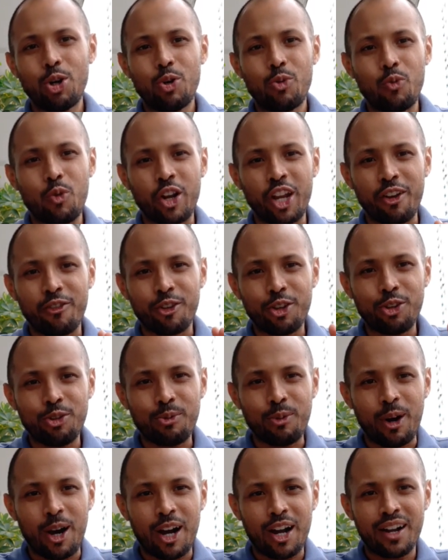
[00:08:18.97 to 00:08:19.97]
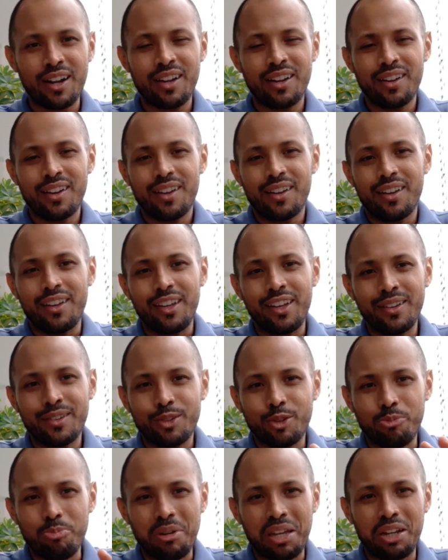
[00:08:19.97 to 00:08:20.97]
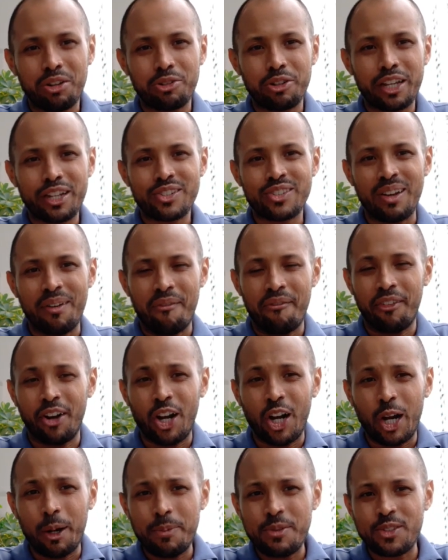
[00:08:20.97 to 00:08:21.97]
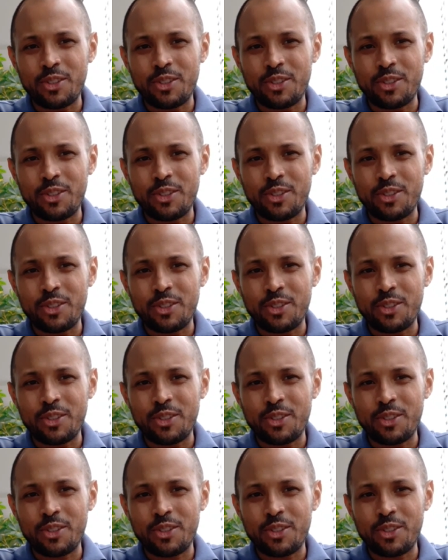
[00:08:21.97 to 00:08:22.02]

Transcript: whenever you are intermingling some verbs.